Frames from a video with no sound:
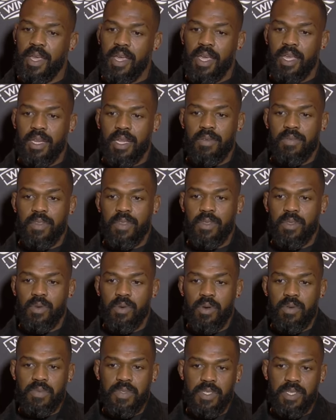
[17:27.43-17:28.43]
and if the
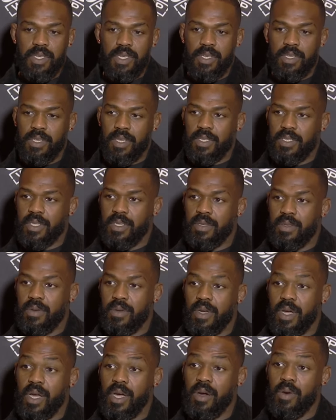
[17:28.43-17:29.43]
UFC doesn't
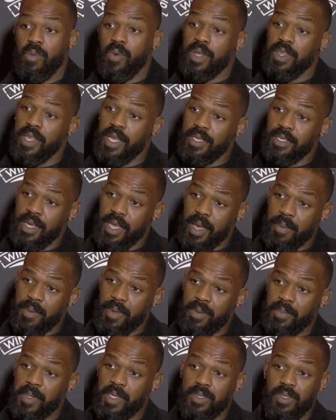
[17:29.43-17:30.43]
uh, want that to
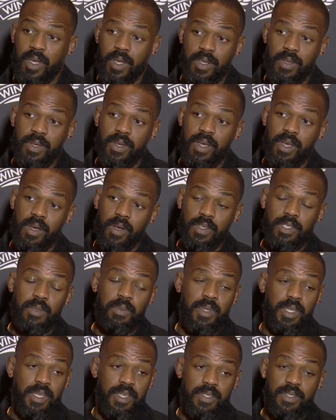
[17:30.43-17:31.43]
happen, because
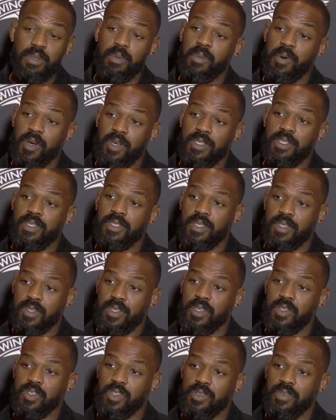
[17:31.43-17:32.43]
ultimately it's the boss's
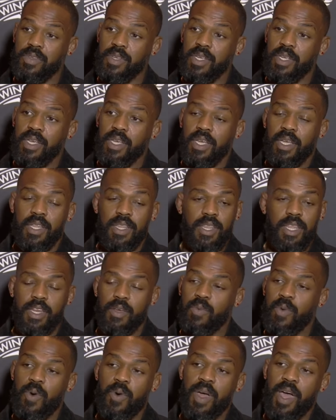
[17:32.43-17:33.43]
decision, then
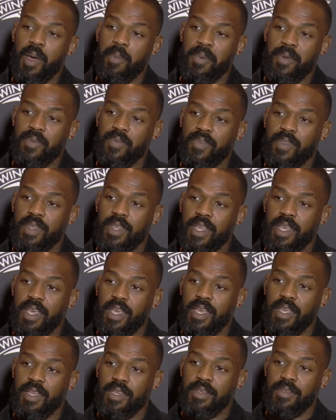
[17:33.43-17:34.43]
it won't happen.
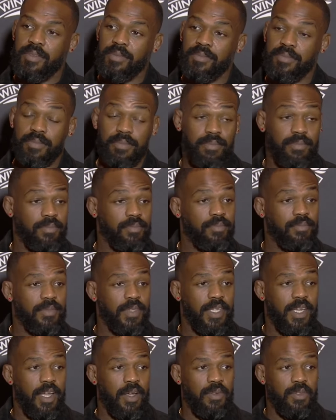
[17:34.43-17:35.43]
And,
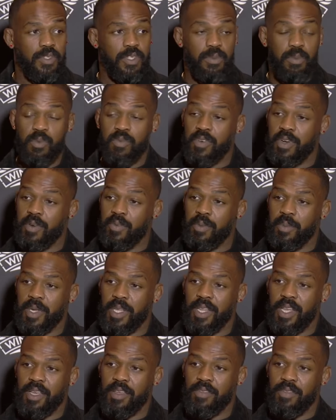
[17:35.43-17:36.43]
and I'll just move on with
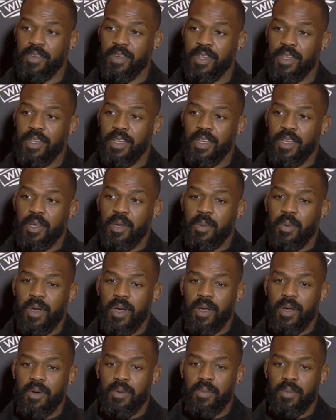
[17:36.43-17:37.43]
my life.
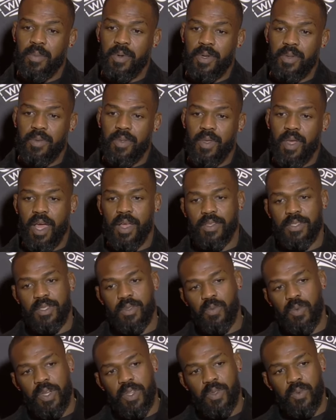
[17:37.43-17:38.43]
Um, but the,
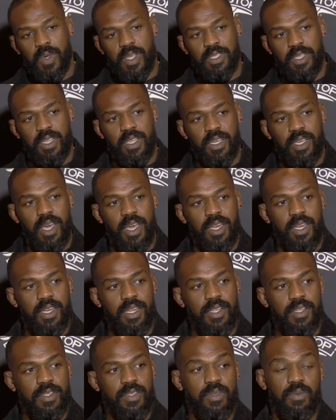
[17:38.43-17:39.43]
one of the ways I look at it
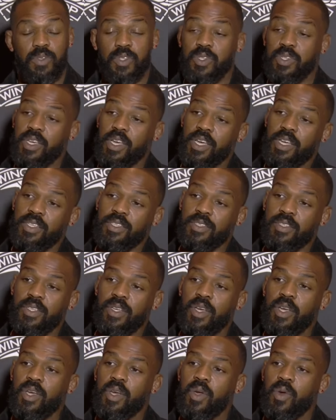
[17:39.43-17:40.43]
is would you guys
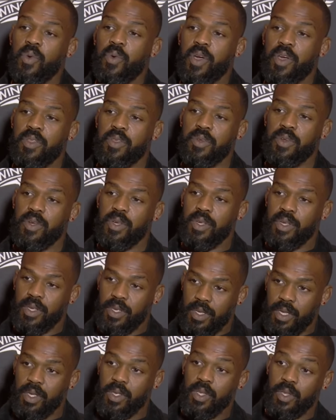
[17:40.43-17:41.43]
rather
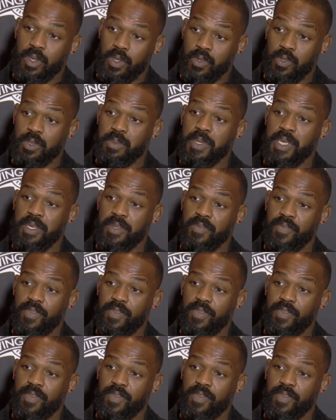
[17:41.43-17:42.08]
lose me